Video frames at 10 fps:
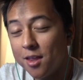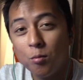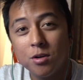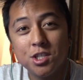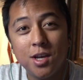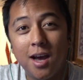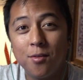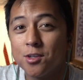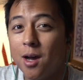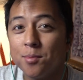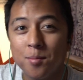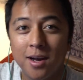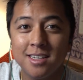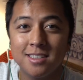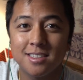And then once you have those
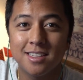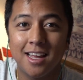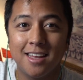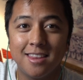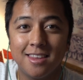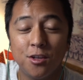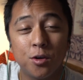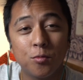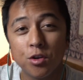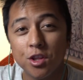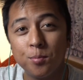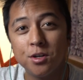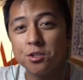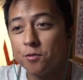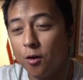optimized, then you can really
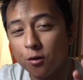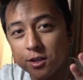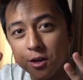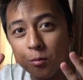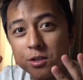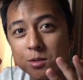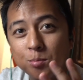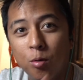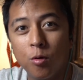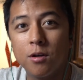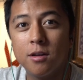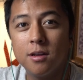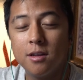put your focus on what's important.